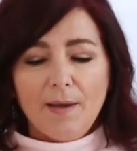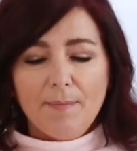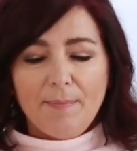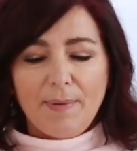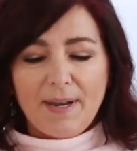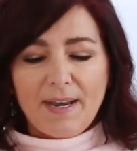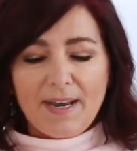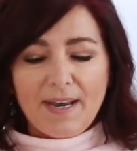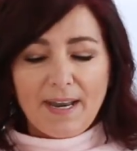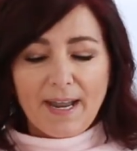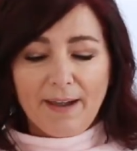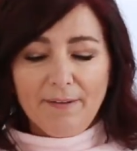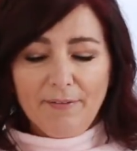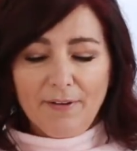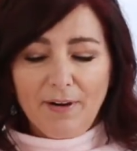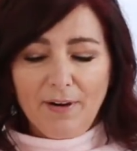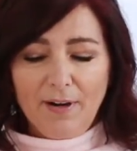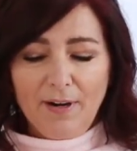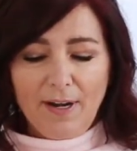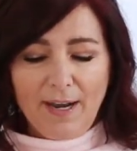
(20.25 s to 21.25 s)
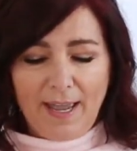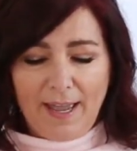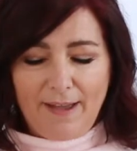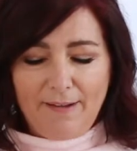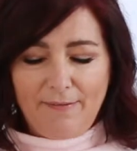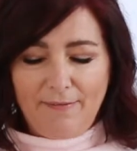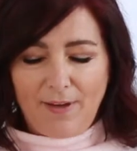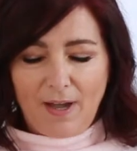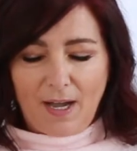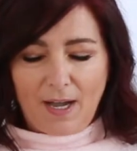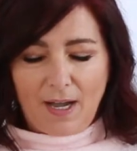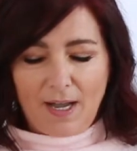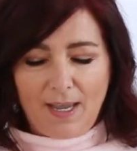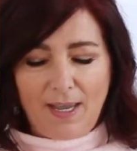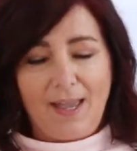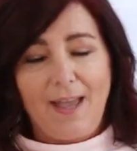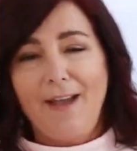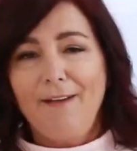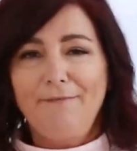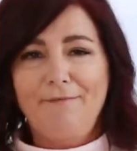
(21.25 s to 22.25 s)
But never have
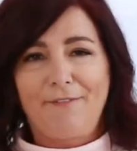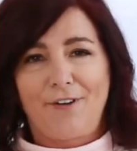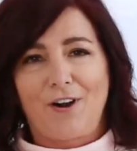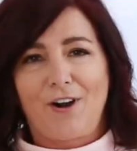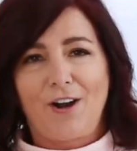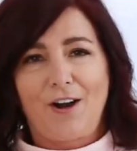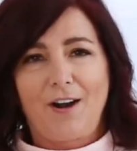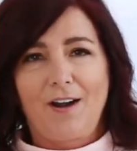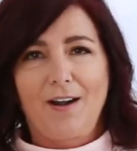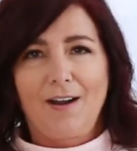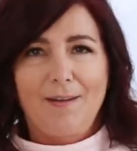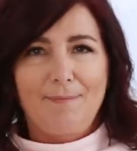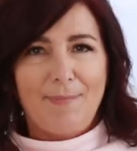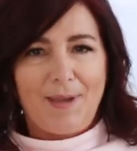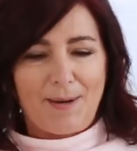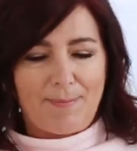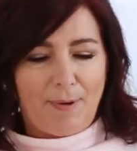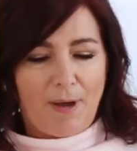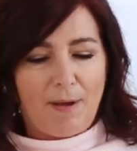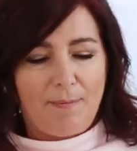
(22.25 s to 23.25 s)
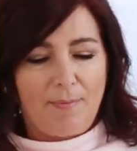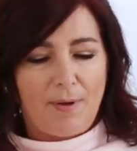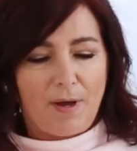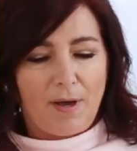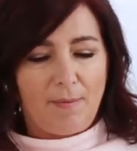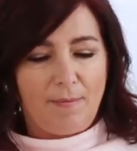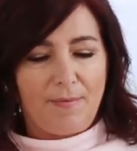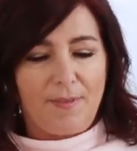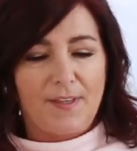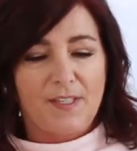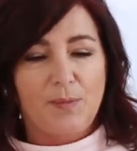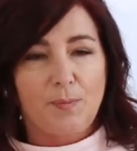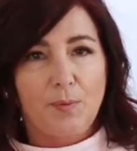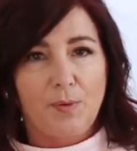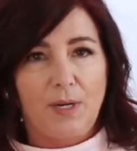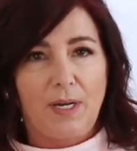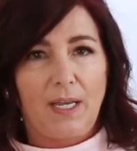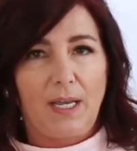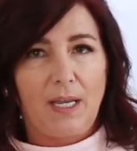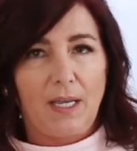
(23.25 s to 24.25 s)
I ever made a pom-pom this
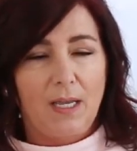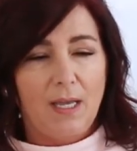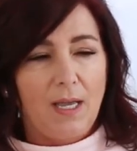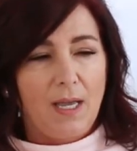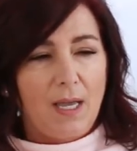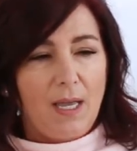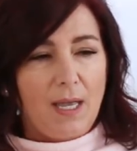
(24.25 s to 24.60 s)
pretty.